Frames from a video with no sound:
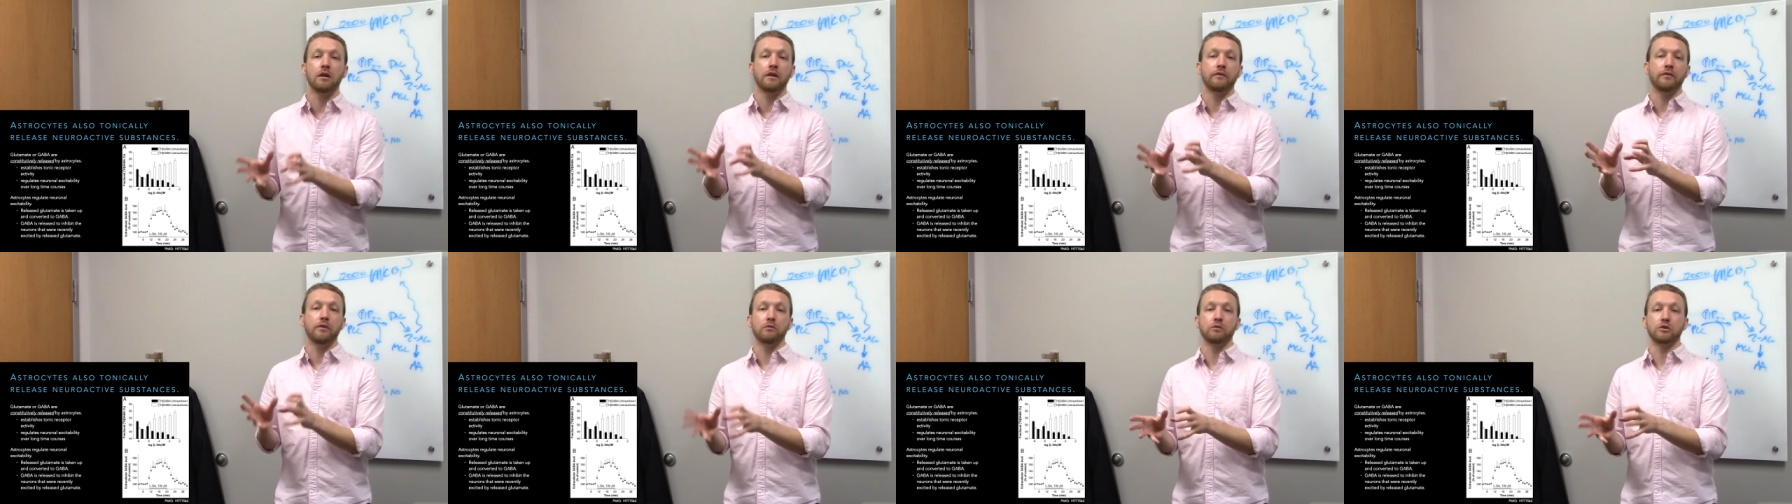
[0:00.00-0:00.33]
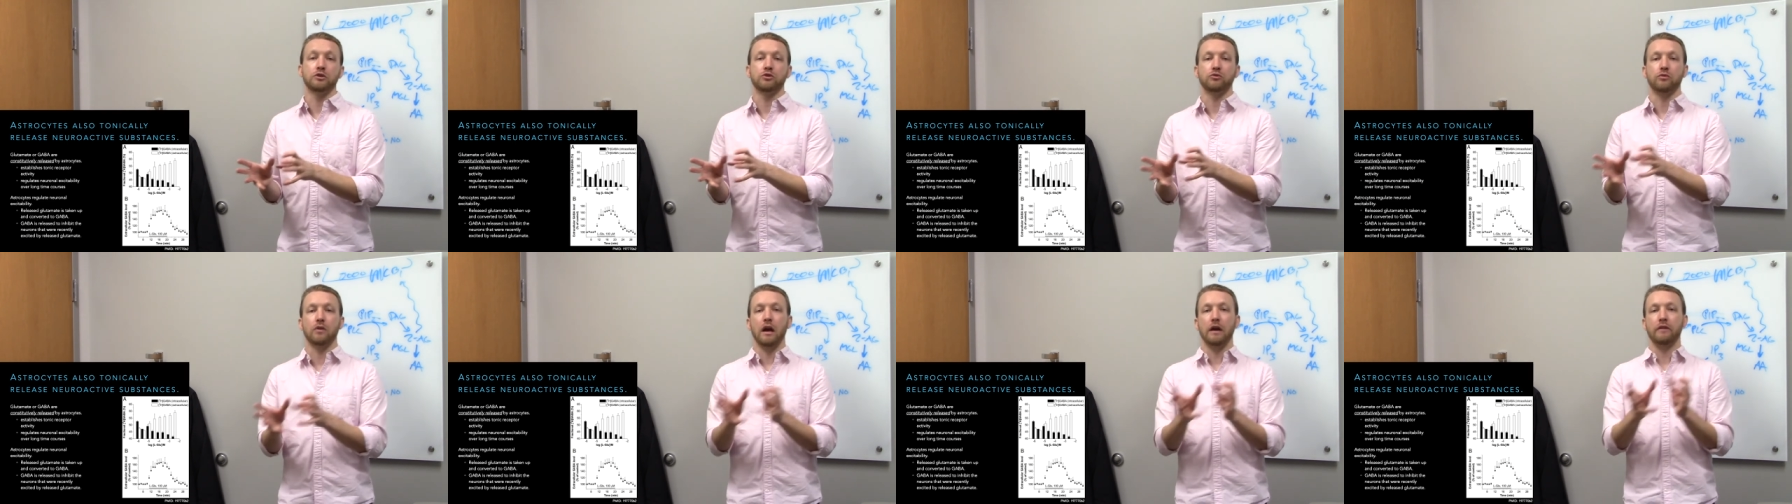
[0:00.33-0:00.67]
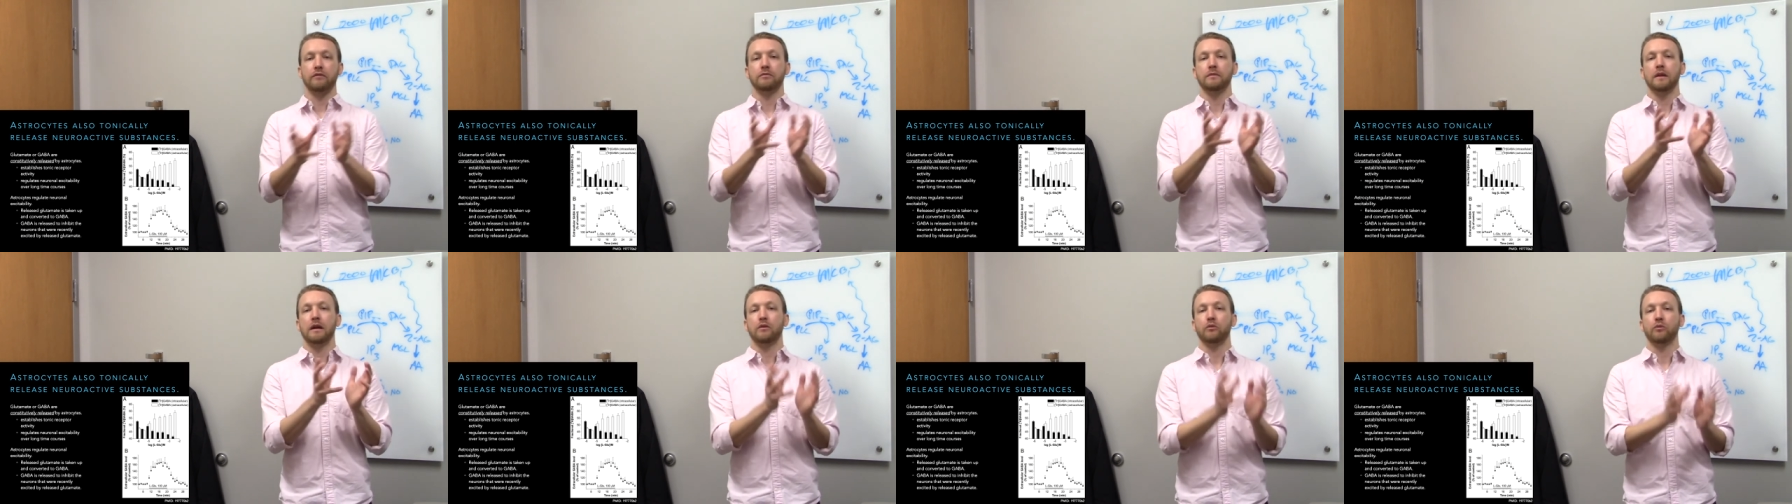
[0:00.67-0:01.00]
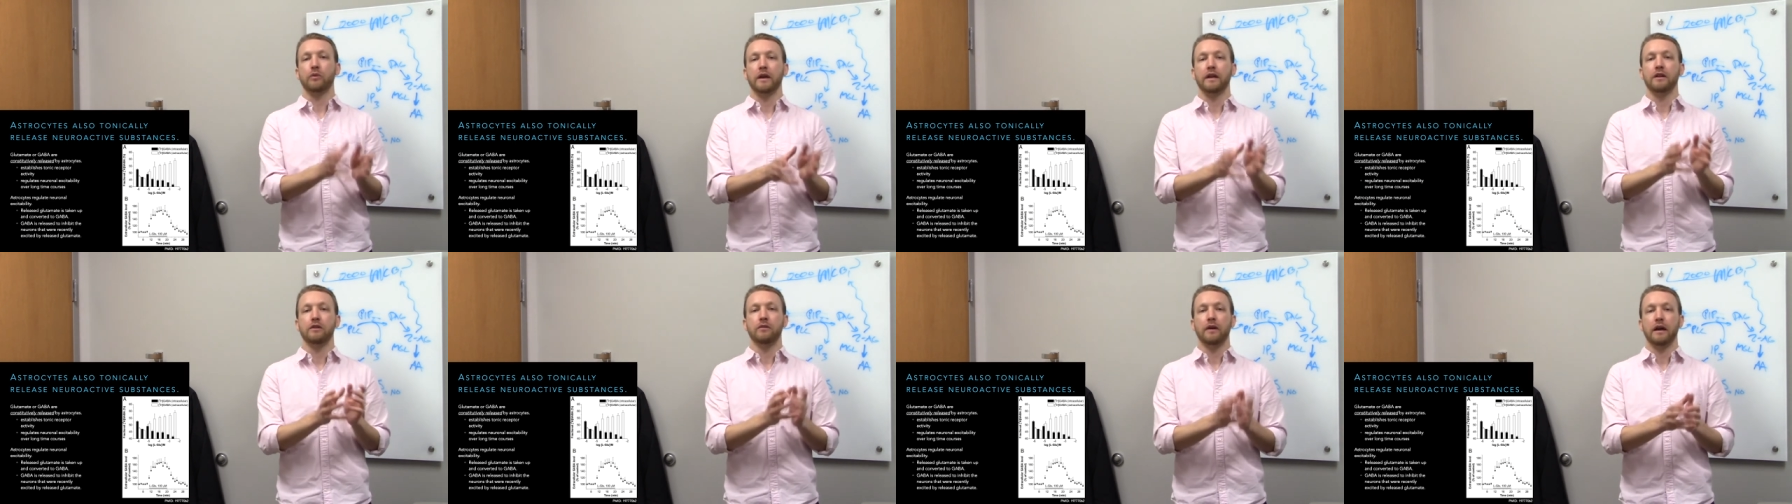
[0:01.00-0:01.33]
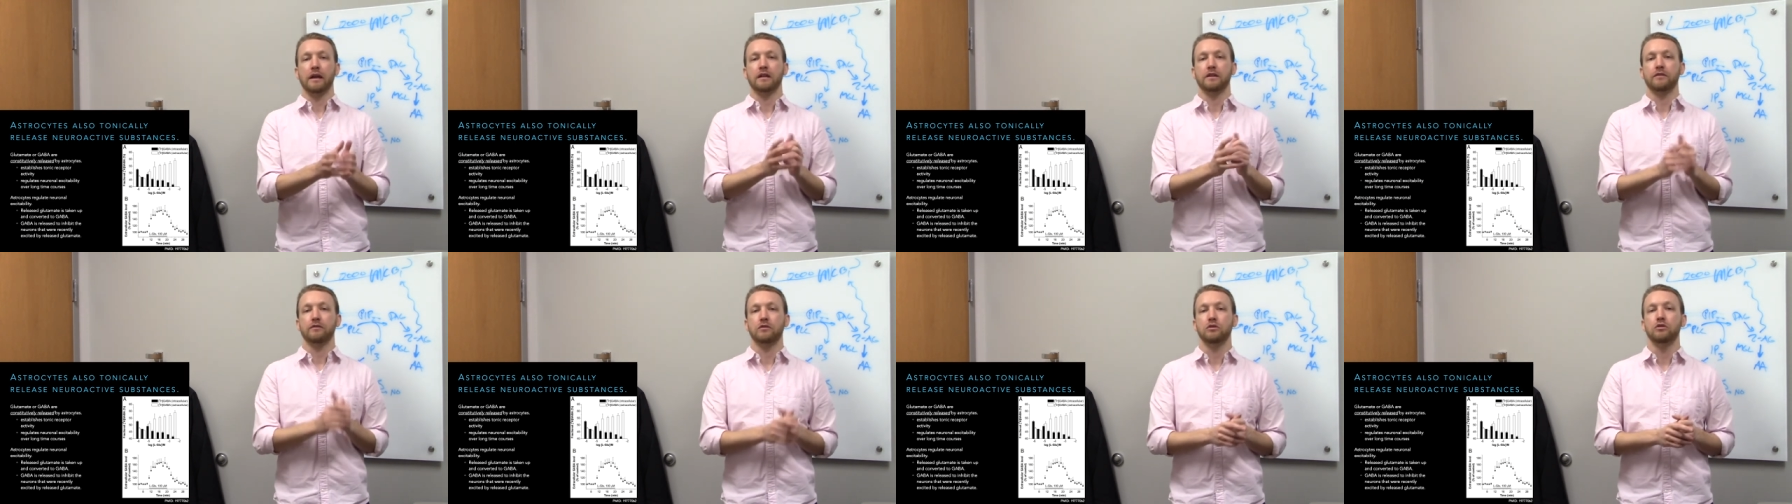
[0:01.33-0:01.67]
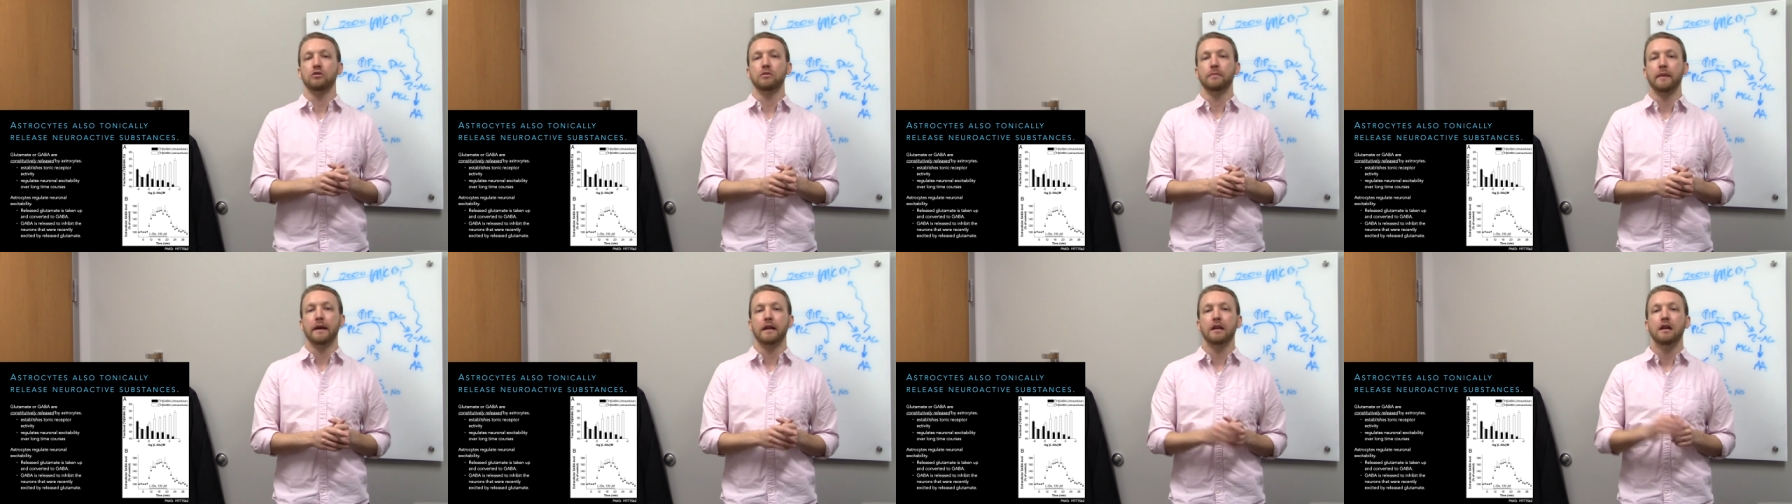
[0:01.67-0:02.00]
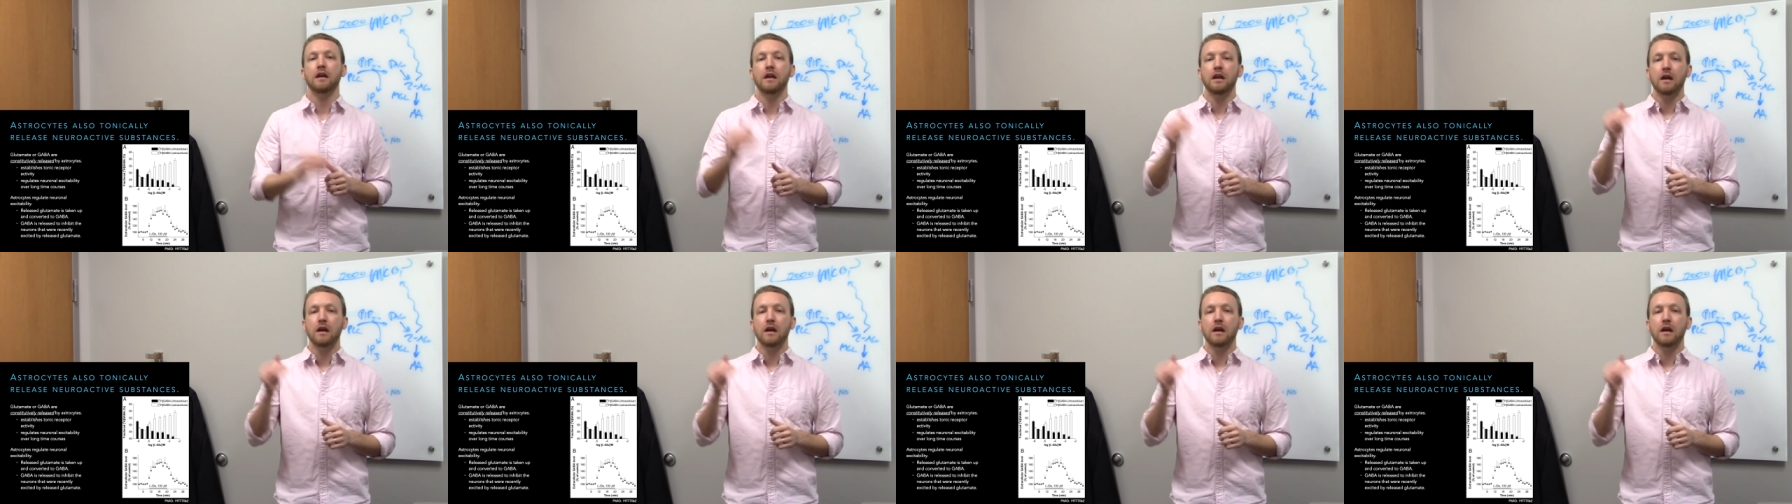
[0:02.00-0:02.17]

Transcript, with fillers: if it was derived from that radioactive glutamate.